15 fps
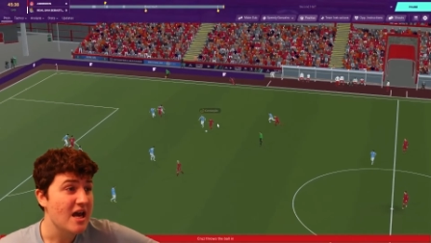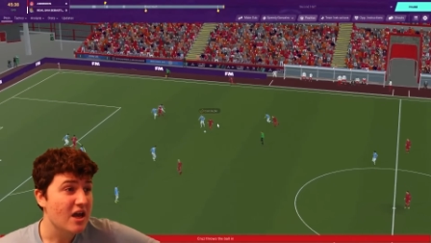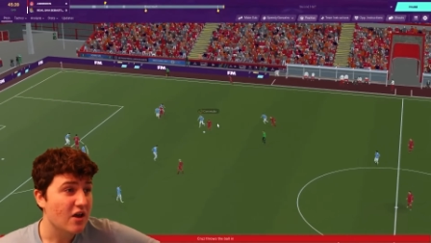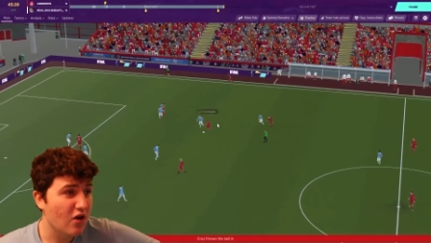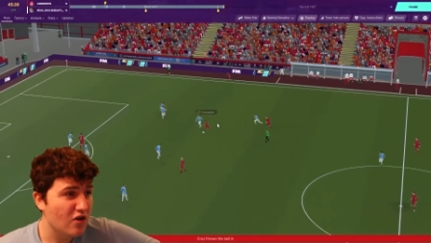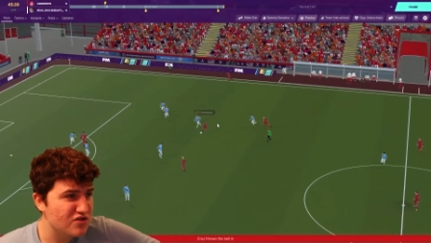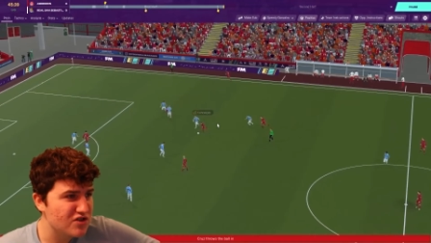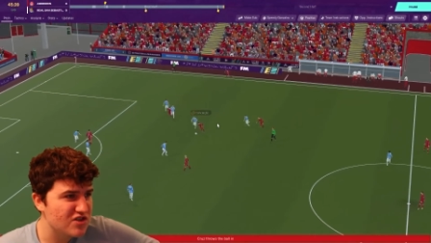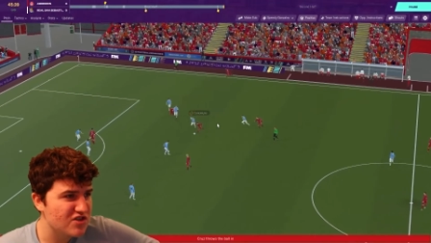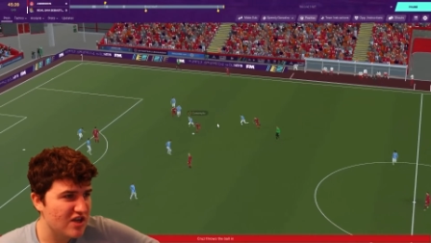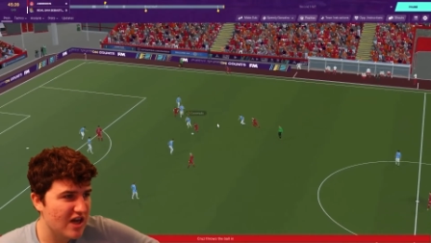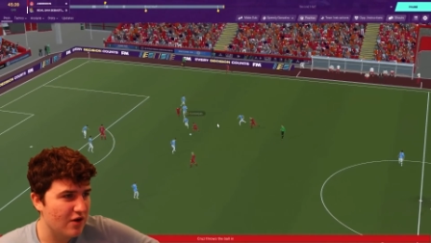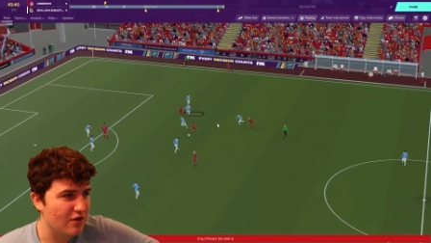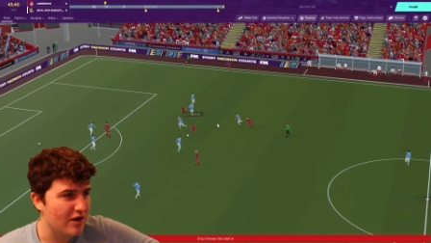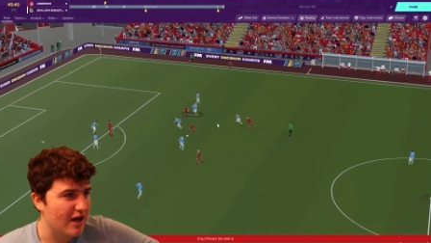
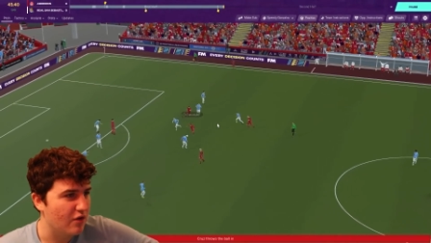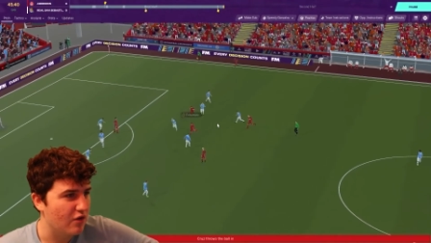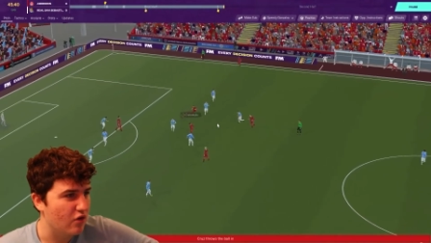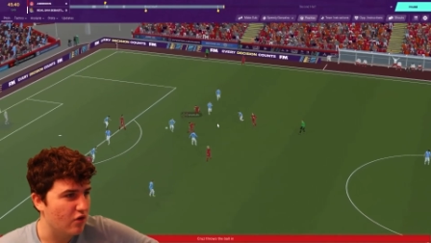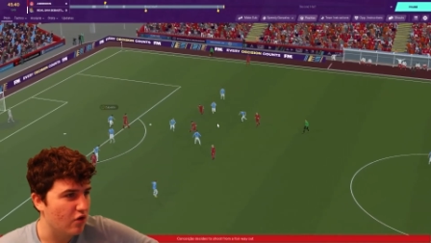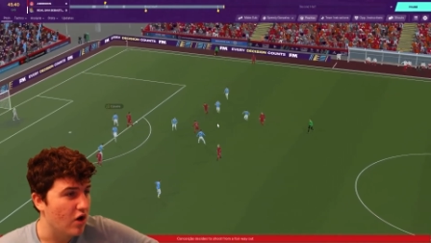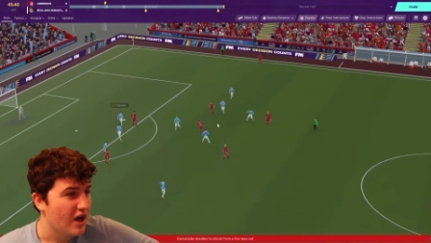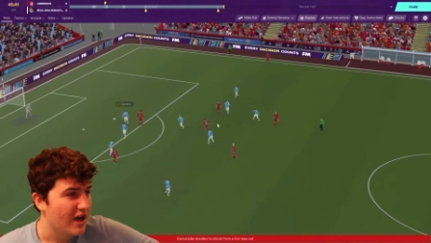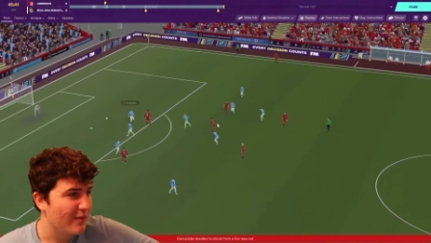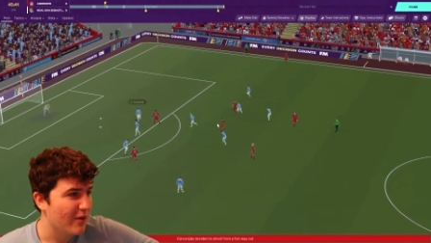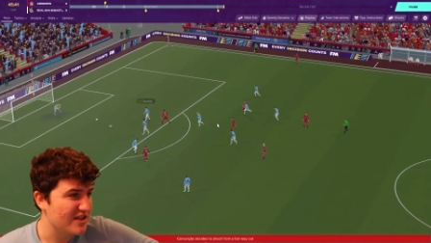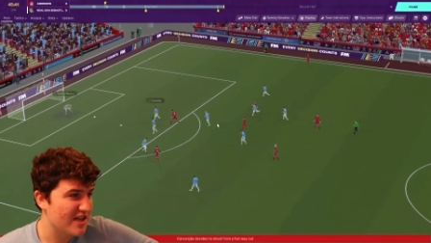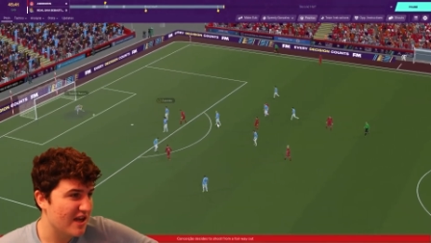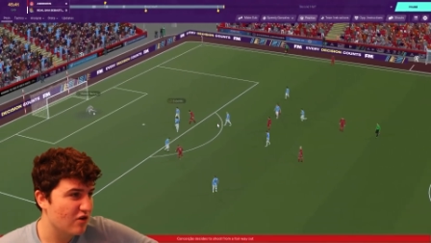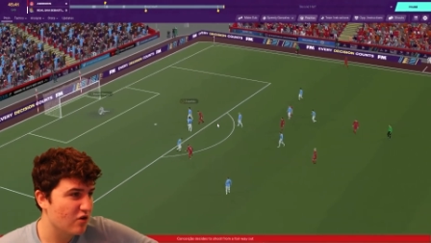Conceição now, though. Come on,
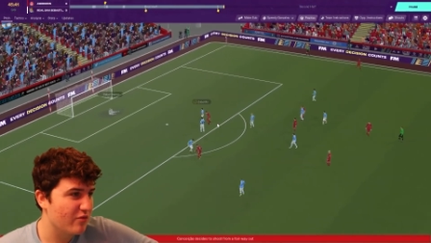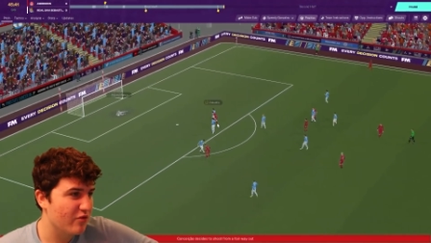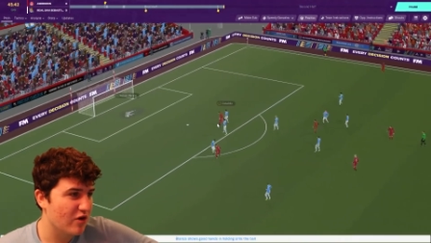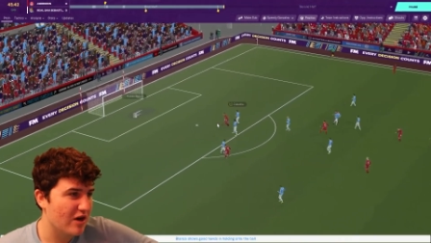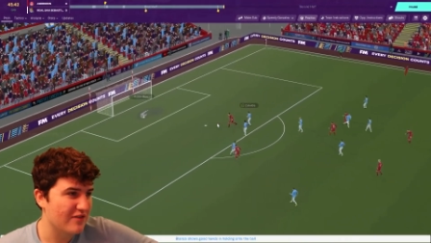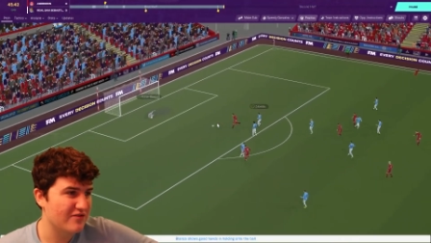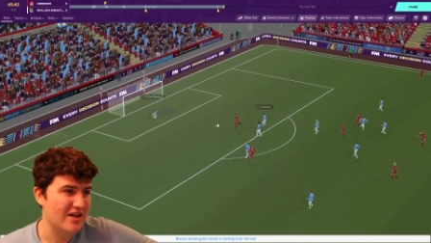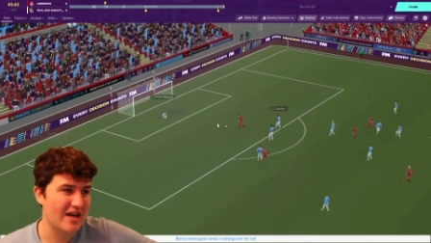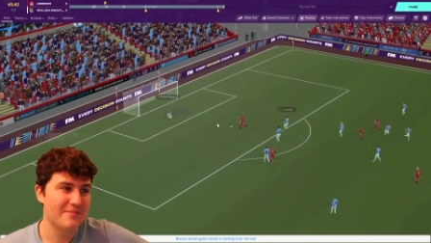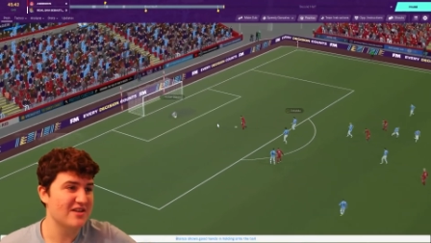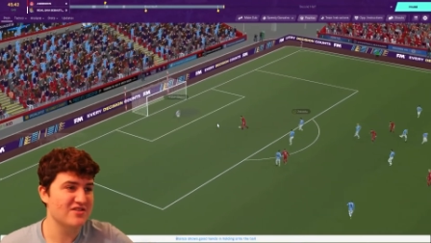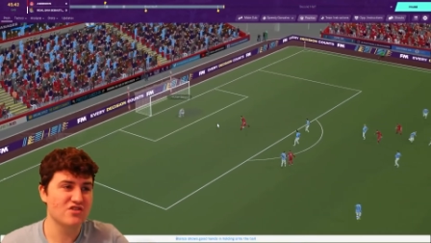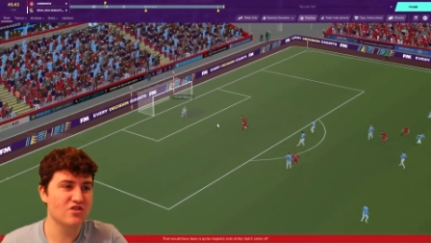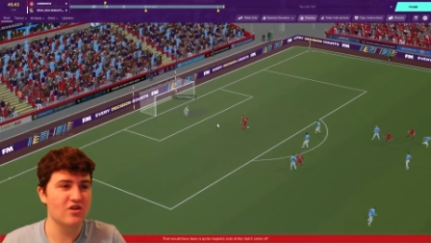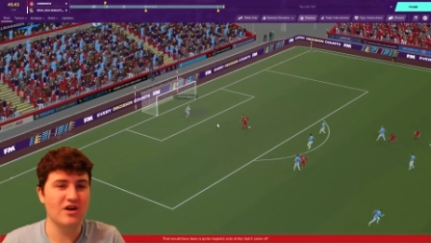let's get a goal before half-time.
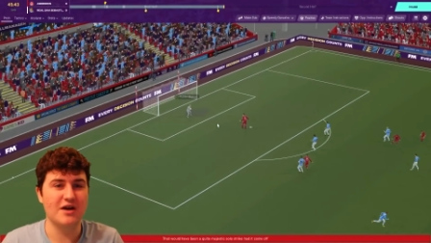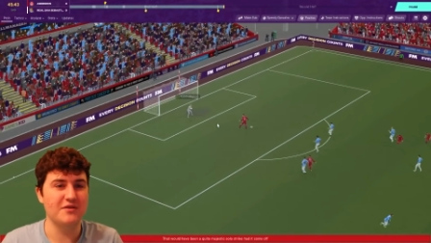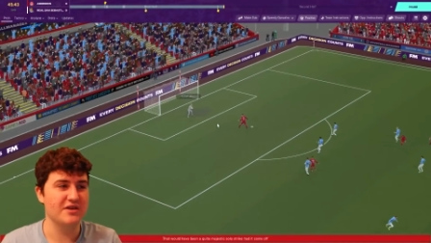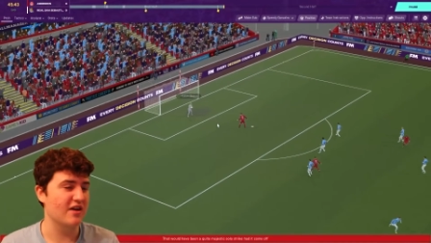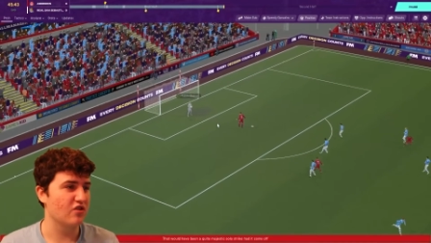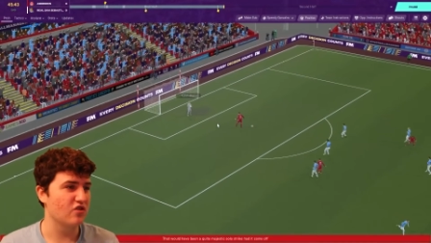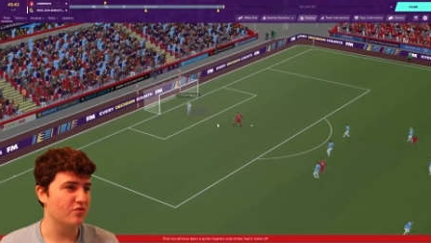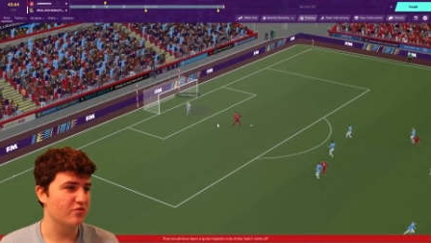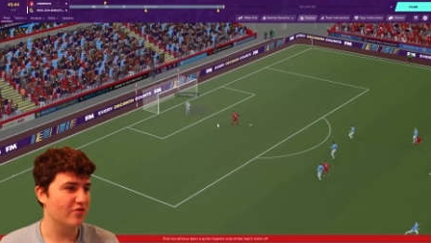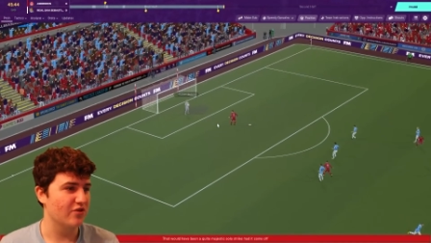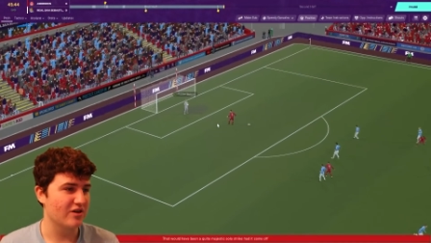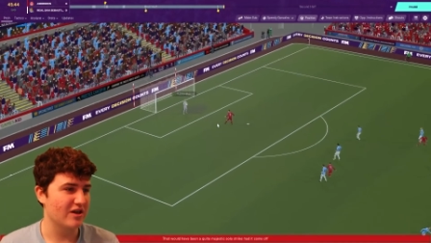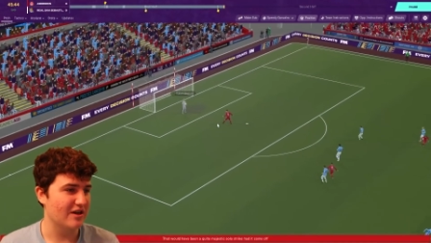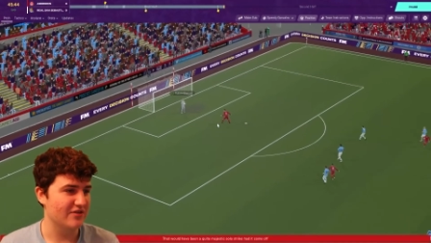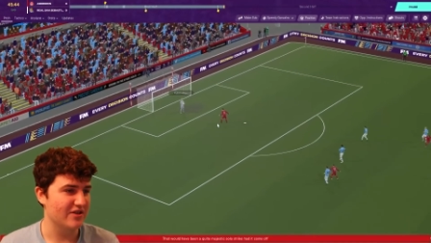That's not how you get a goal
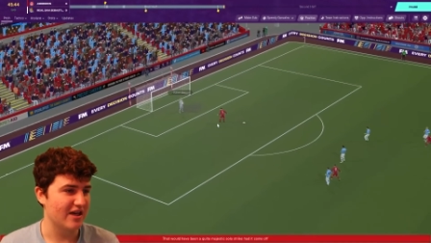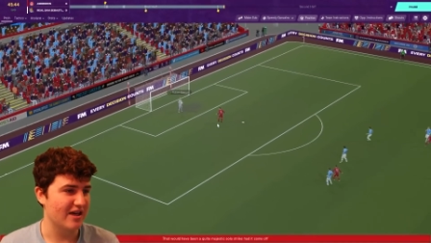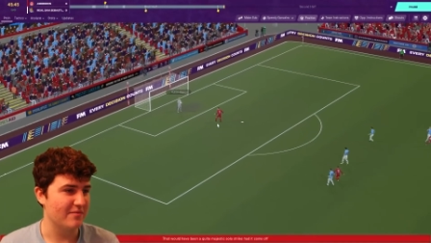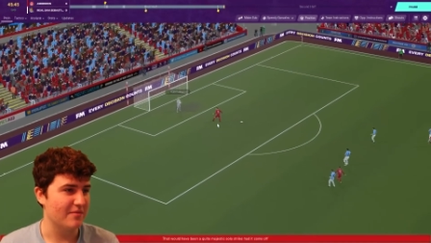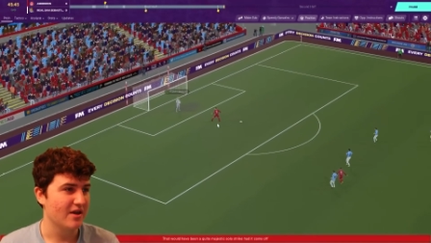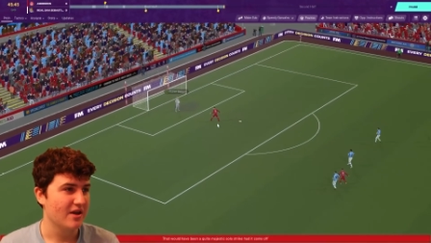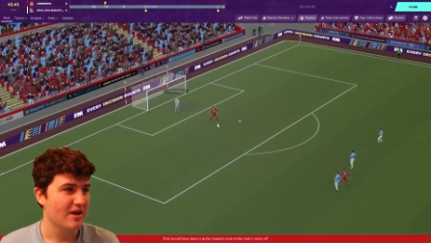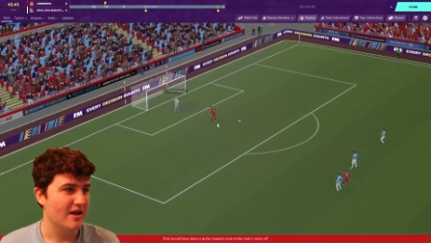before half-time.